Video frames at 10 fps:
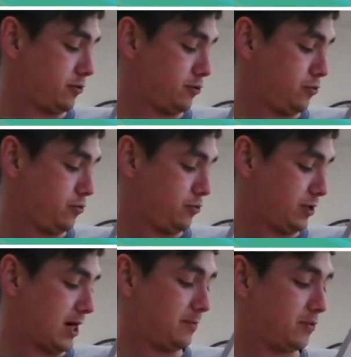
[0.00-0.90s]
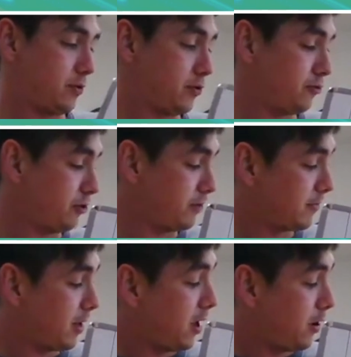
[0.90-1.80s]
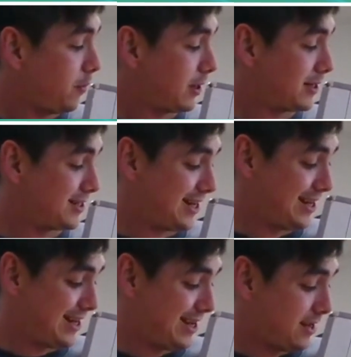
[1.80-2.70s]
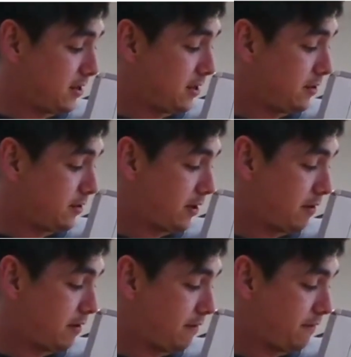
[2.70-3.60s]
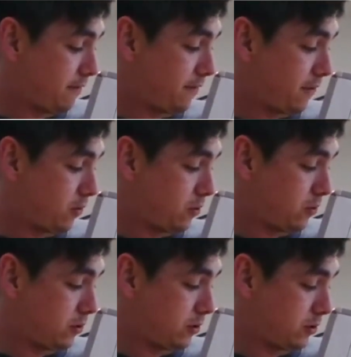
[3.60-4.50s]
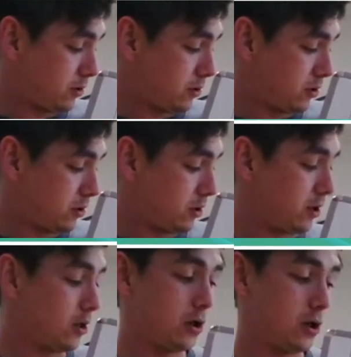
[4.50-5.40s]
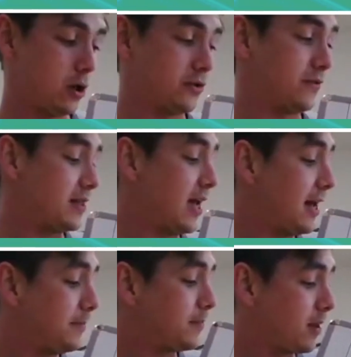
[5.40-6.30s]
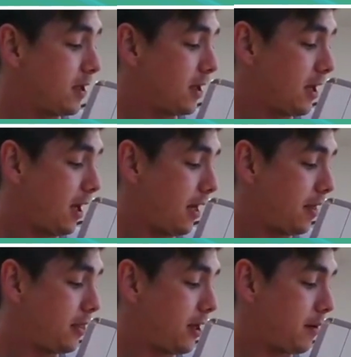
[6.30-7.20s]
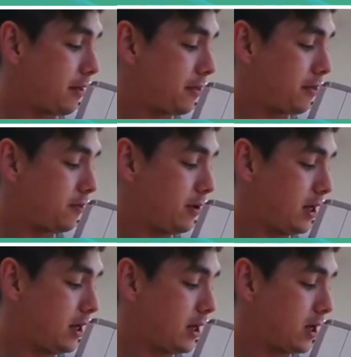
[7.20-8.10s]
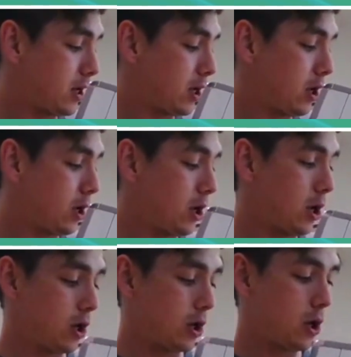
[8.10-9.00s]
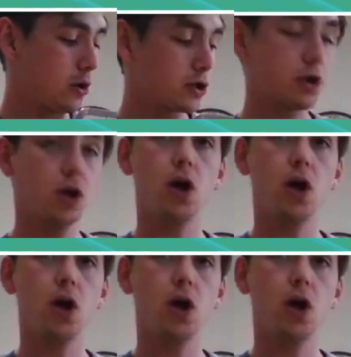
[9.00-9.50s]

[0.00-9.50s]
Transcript: 2 times 100. We can see here there are 4 lots of 10, and there are 3 lots